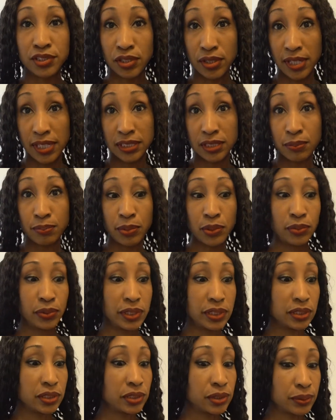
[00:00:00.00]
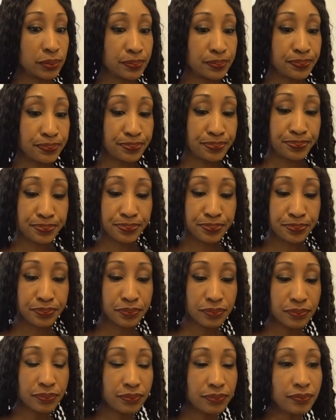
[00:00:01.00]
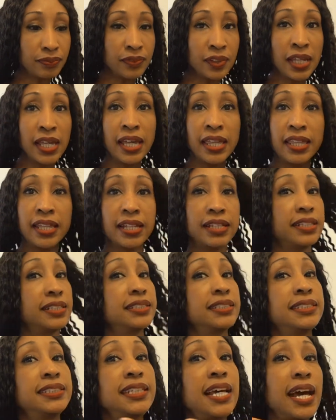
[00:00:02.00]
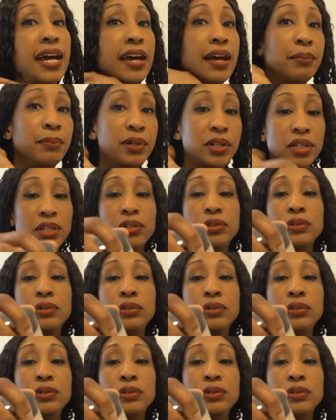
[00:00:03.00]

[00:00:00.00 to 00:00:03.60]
That's a bonus. And then to set, I'm gonna